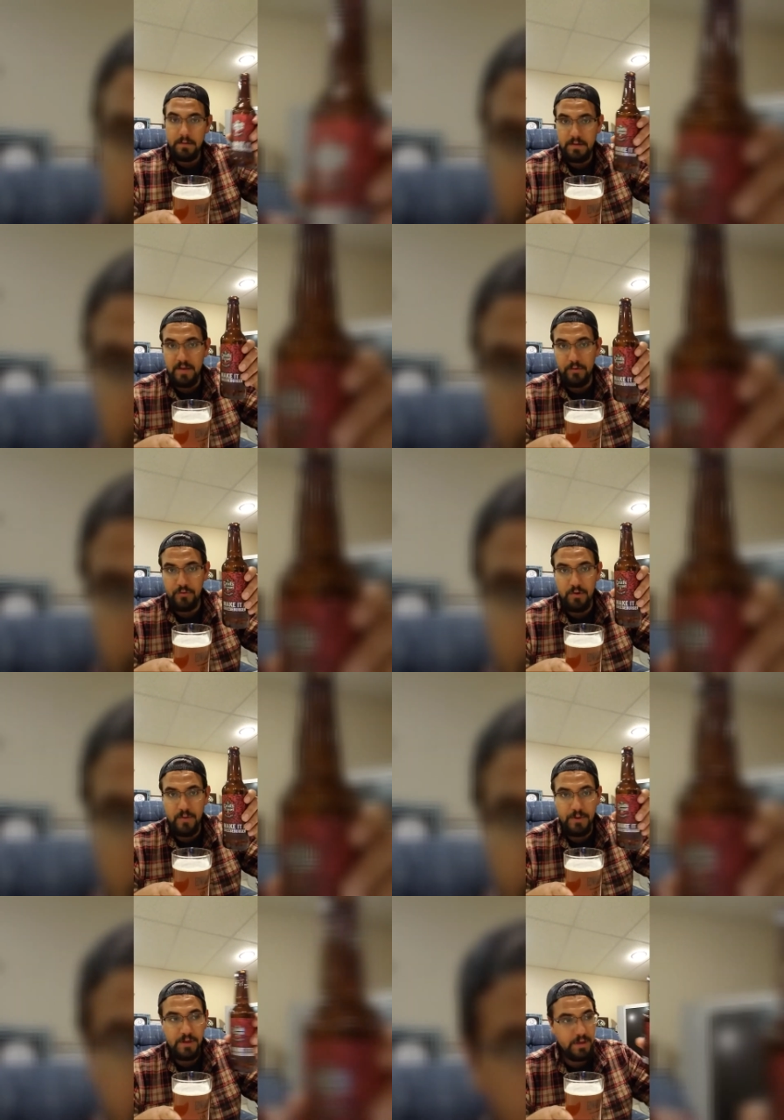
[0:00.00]
Devil's
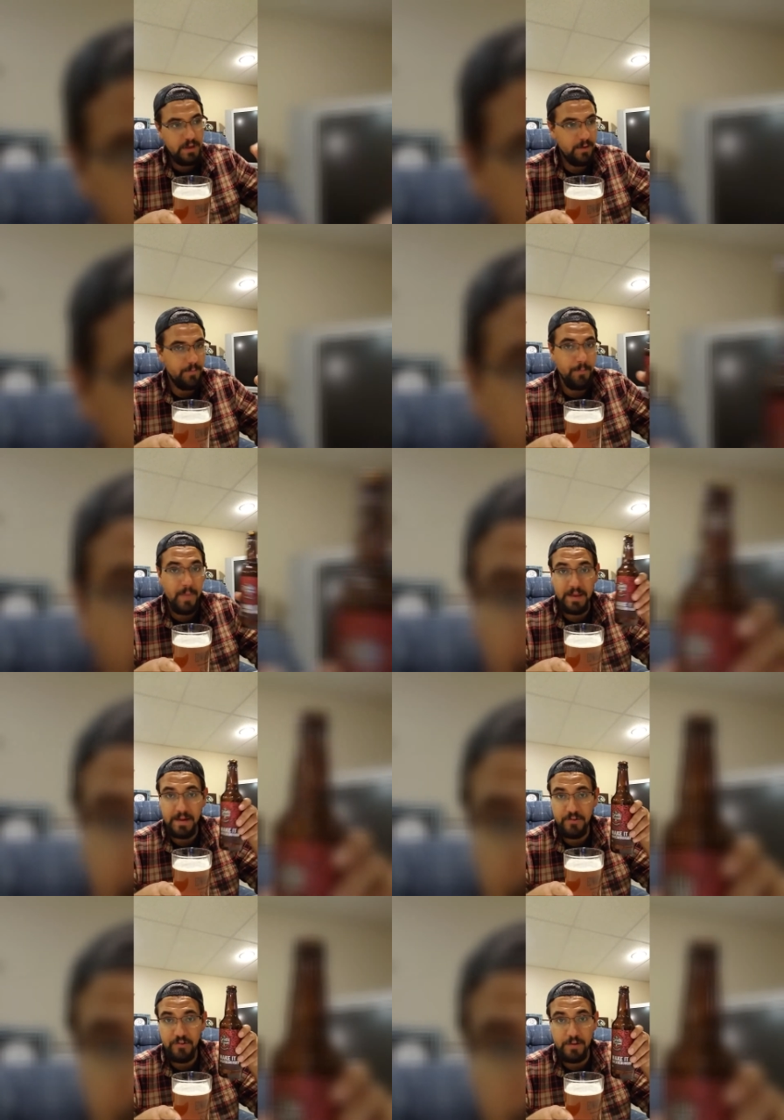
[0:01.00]
Trumpet, Make
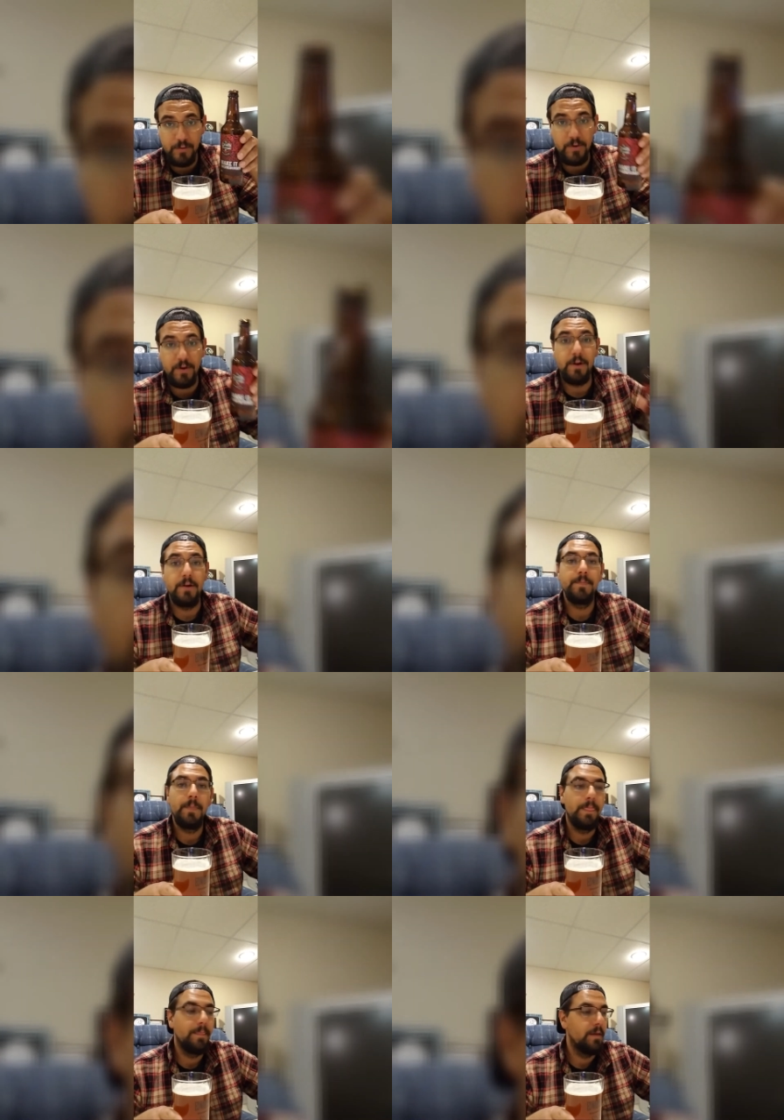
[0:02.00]
It a Cheeseburger.
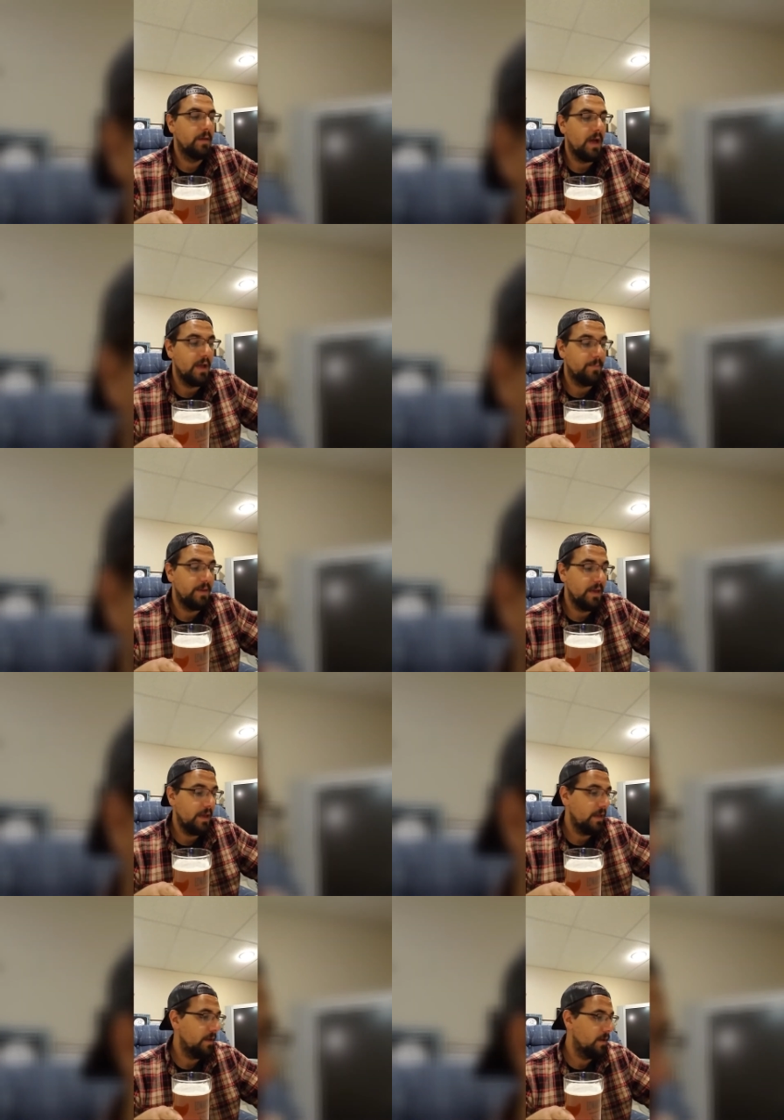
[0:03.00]

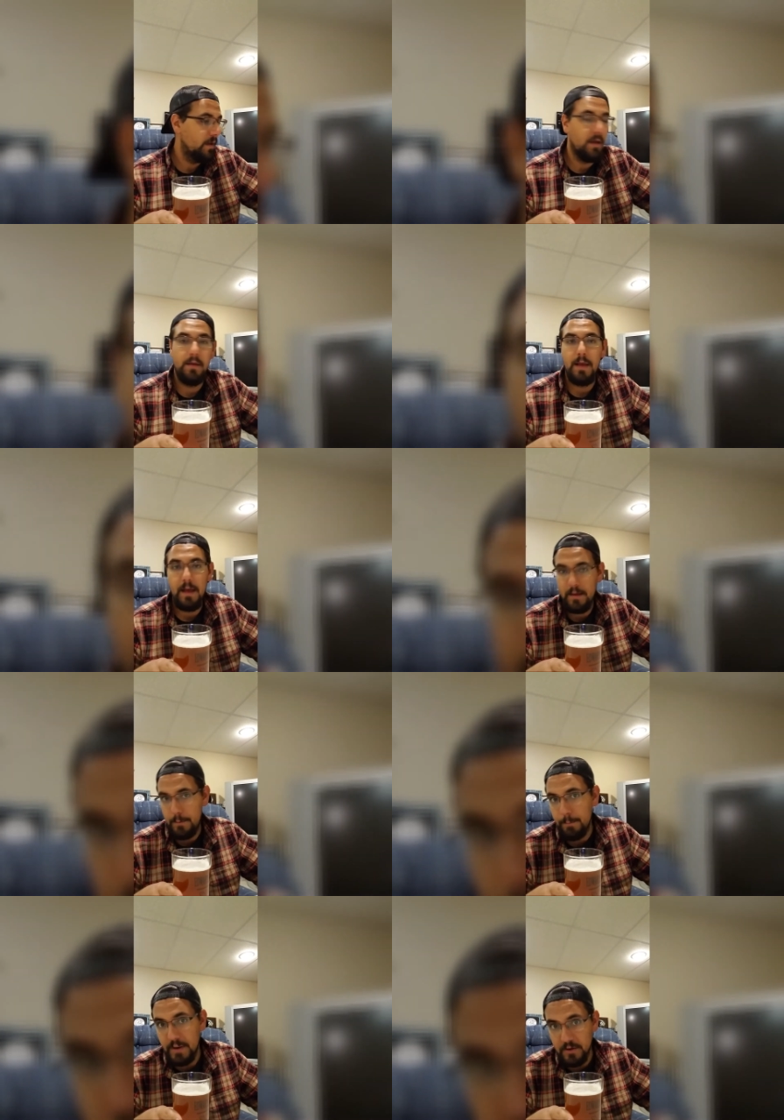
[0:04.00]
IPA,
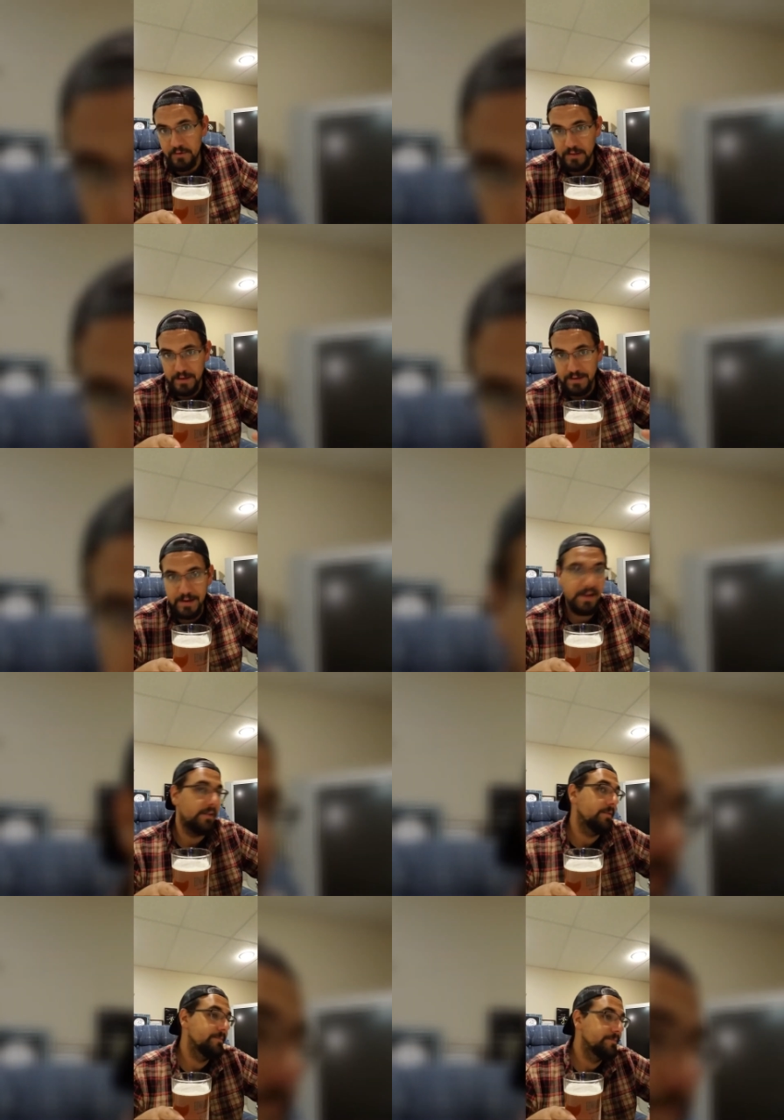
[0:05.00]
Maryville, Indiana.